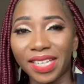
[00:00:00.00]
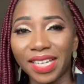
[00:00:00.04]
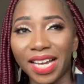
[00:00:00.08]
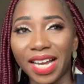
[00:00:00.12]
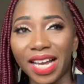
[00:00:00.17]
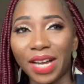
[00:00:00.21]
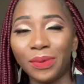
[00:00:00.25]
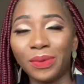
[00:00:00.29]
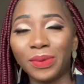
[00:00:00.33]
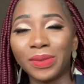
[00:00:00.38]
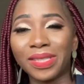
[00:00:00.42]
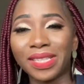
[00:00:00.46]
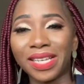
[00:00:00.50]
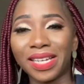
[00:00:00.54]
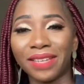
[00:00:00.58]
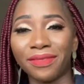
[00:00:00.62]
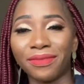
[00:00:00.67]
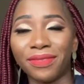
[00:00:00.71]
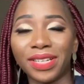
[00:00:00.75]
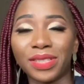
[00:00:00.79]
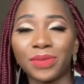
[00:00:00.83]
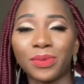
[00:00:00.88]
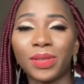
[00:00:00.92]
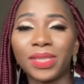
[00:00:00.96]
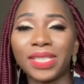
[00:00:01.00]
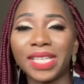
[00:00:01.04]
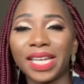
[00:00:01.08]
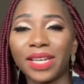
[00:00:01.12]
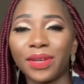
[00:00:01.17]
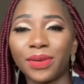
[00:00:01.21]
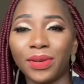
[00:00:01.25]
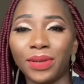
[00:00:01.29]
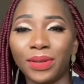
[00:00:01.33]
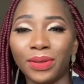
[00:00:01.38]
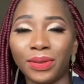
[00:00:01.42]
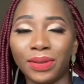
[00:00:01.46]
in fact, what I
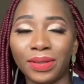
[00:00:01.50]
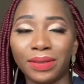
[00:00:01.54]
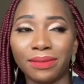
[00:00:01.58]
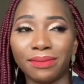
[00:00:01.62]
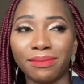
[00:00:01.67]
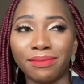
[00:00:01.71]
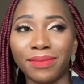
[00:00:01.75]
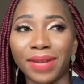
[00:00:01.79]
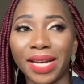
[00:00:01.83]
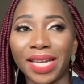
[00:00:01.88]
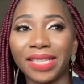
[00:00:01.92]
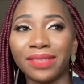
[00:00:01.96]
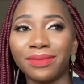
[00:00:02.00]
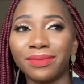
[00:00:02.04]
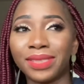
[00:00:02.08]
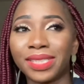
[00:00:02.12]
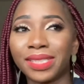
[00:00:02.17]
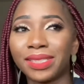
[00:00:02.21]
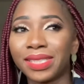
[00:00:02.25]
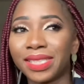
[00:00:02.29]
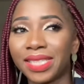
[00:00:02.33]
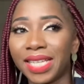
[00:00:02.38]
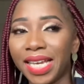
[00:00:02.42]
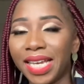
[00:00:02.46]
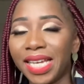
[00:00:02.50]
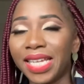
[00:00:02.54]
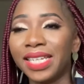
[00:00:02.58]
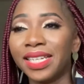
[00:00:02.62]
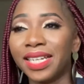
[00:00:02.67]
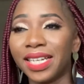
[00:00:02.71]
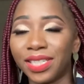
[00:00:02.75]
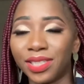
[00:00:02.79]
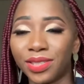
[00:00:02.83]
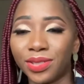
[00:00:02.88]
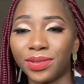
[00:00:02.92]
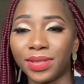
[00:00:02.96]
call my stay in
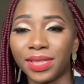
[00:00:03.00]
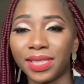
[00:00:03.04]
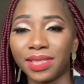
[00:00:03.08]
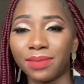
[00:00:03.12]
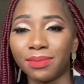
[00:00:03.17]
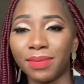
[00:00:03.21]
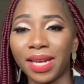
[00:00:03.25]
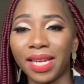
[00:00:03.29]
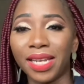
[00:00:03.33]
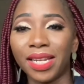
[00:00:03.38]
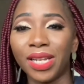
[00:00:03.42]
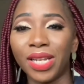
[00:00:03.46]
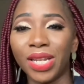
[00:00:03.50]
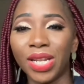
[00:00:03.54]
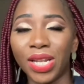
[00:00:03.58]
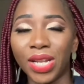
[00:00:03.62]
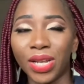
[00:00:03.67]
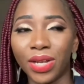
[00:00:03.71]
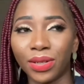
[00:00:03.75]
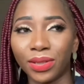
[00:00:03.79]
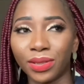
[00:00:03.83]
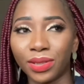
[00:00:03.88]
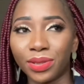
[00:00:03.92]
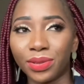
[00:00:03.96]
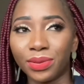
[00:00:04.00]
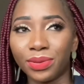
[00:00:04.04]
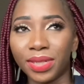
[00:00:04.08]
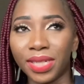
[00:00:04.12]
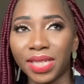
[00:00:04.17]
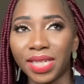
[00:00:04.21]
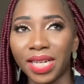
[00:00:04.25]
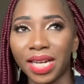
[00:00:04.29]
Nigeria is my luxury.